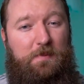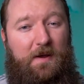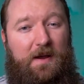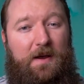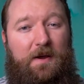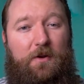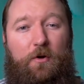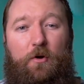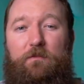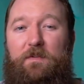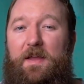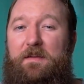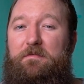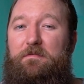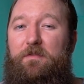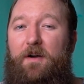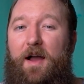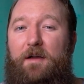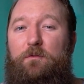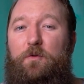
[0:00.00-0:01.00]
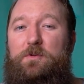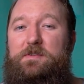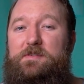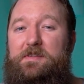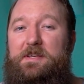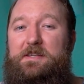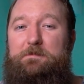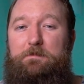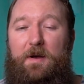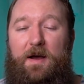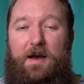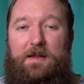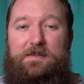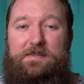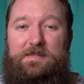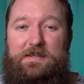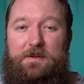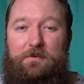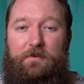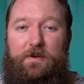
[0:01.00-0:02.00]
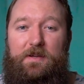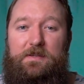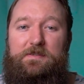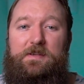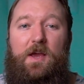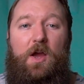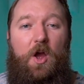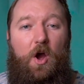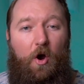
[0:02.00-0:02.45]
part of a 5 or 6 part series